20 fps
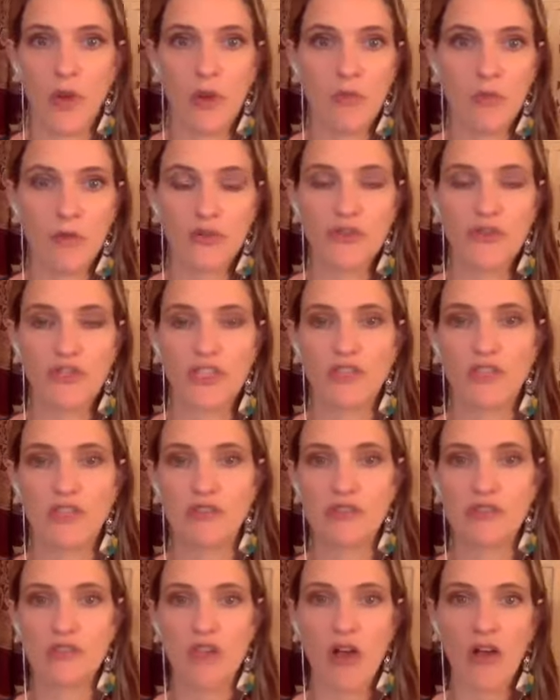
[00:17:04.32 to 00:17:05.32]

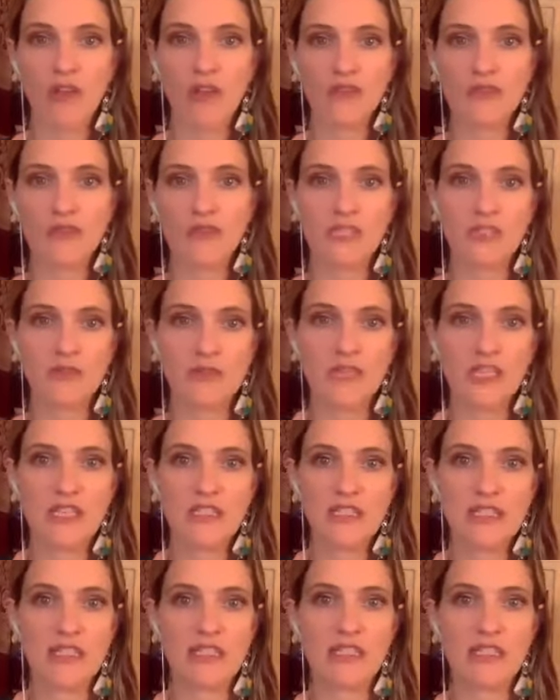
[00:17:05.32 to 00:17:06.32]
emotions, all of these
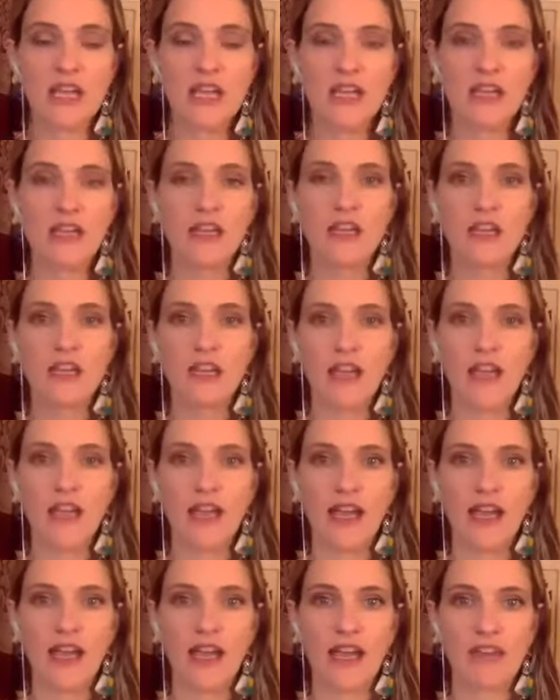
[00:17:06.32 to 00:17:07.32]
pieces,
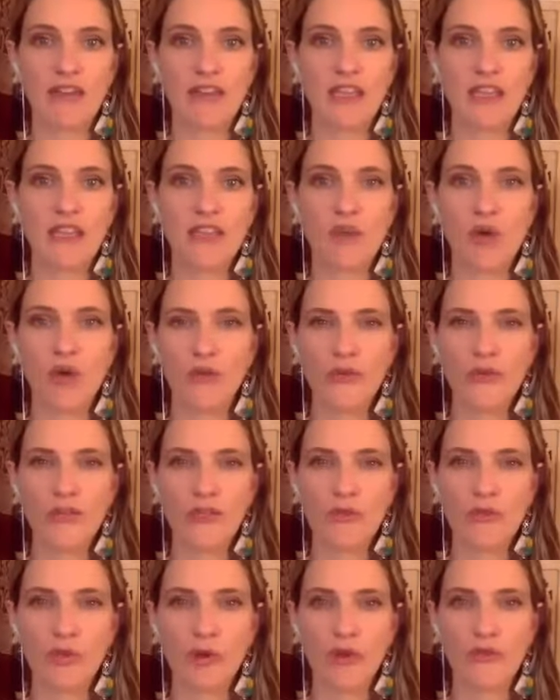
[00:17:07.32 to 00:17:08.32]
I think is always
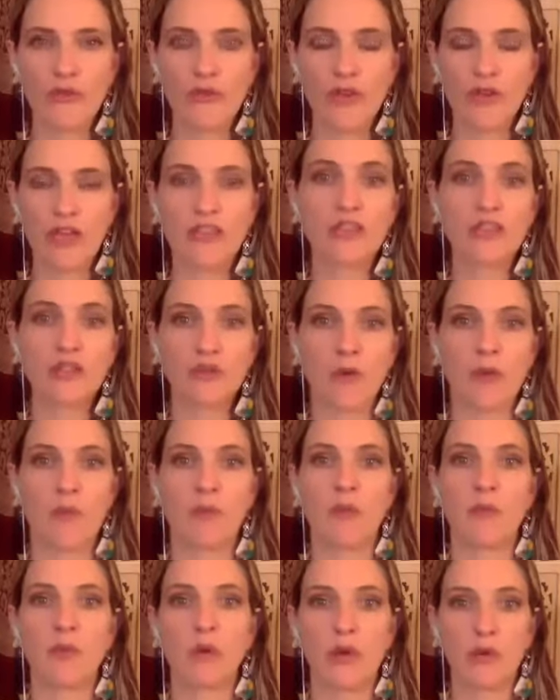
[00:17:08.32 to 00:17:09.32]
important for us to
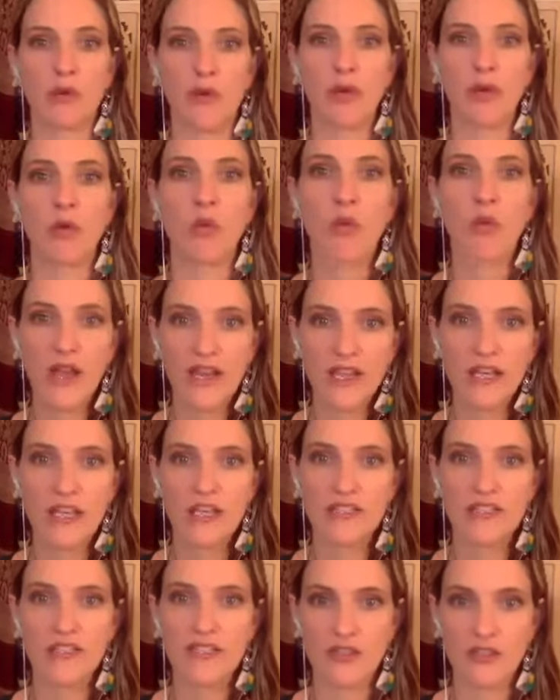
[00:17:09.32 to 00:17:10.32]
remember, no matter what it
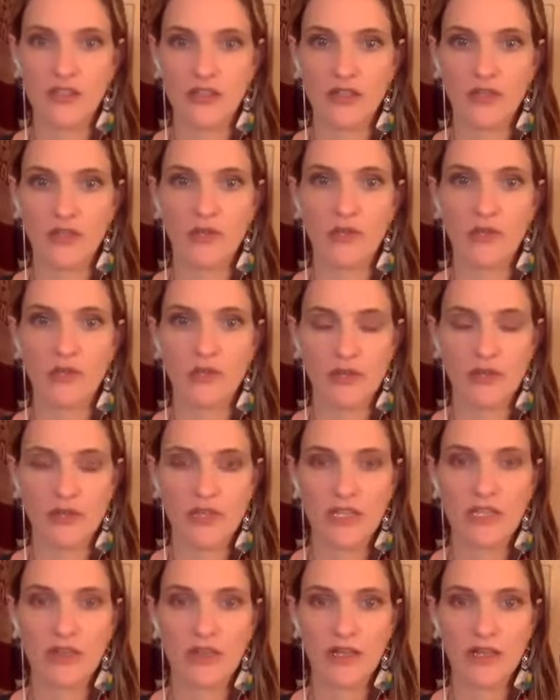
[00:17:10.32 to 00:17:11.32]
is that you're
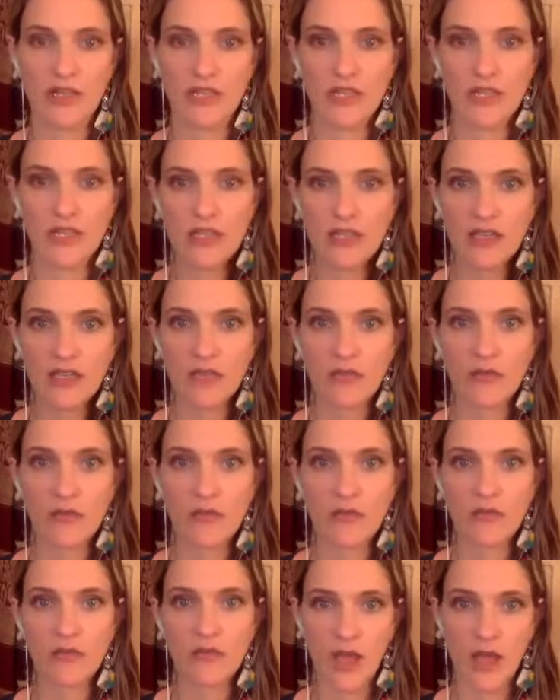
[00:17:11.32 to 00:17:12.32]
here healing
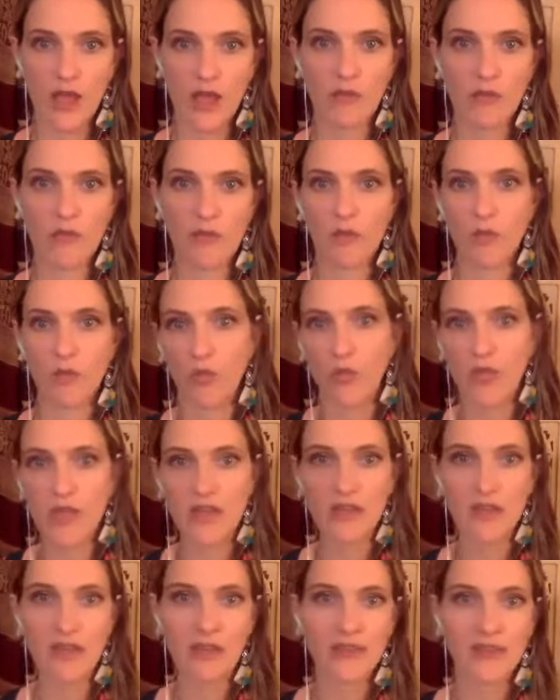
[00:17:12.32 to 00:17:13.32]
from and
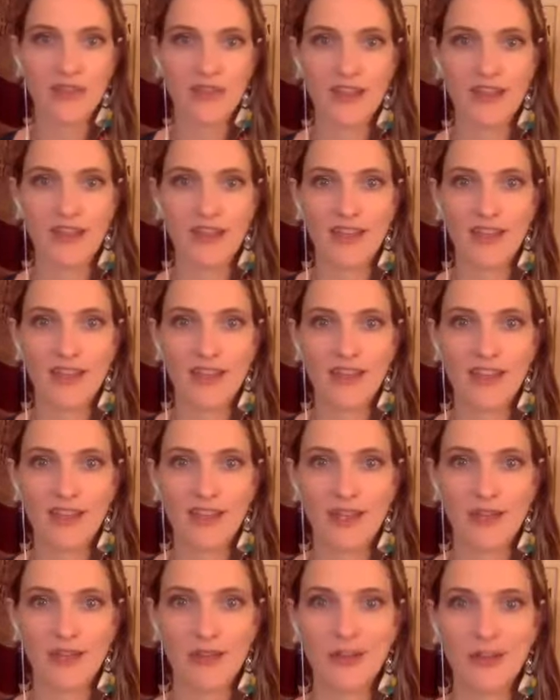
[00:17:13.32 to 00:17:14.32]
with, that
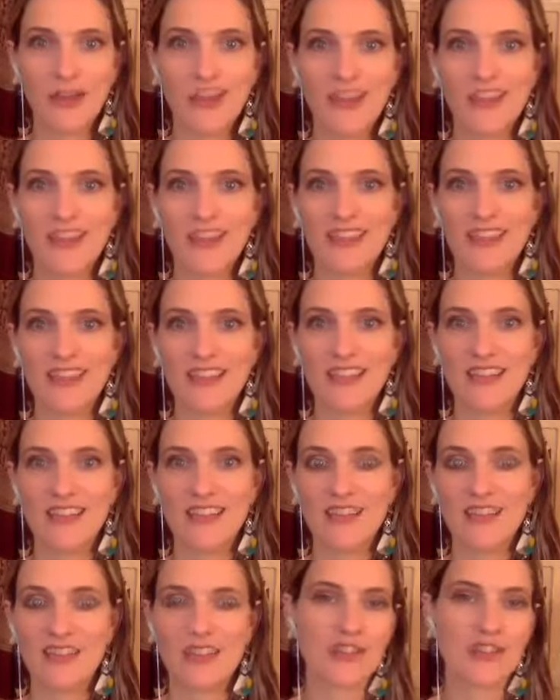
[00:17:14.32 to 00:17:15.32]

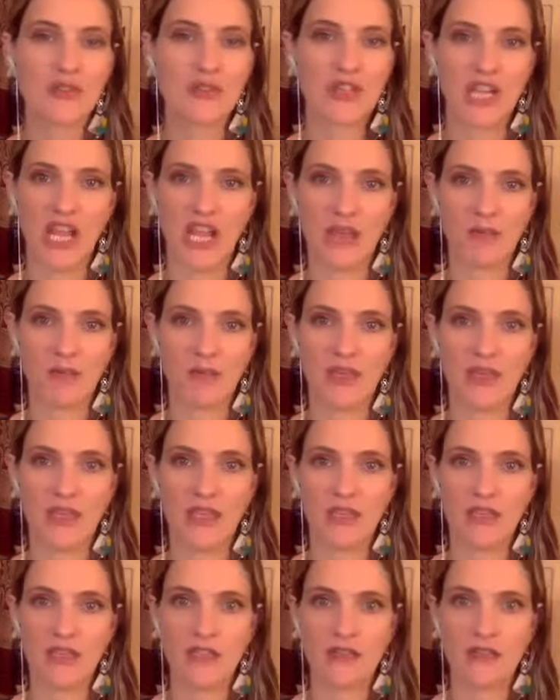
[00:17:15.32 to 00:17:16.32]
there's no shame
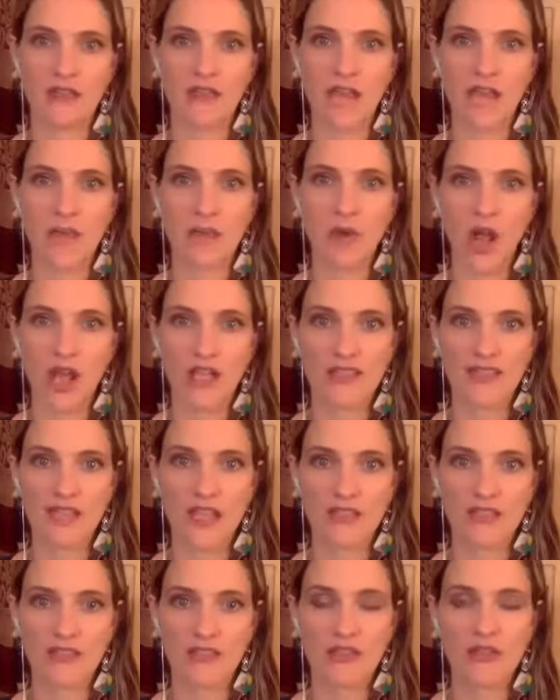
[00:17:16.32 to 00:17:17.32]
in that
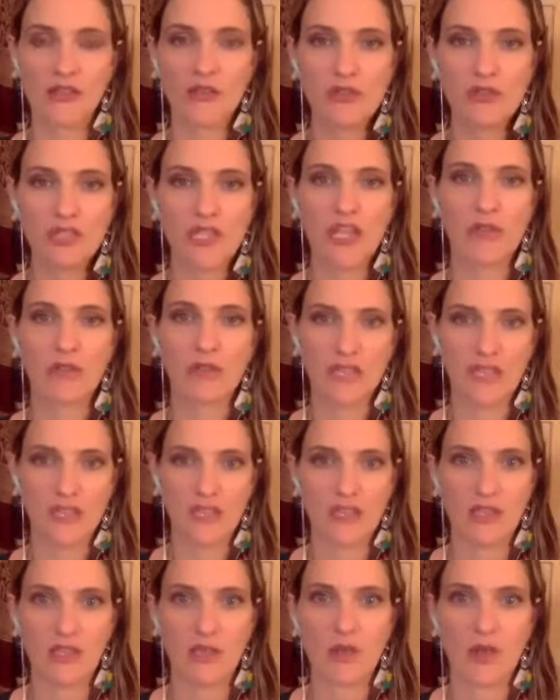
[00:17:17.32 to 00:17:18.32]
process. There's no shame in the
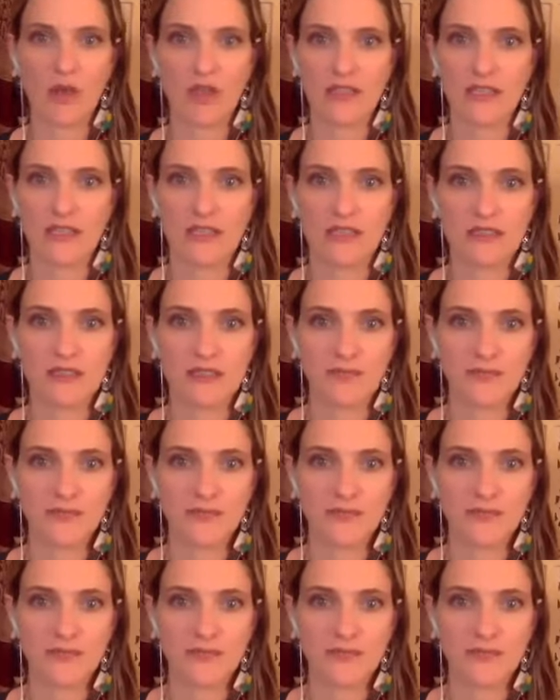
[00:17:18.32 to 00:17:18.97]
healing process.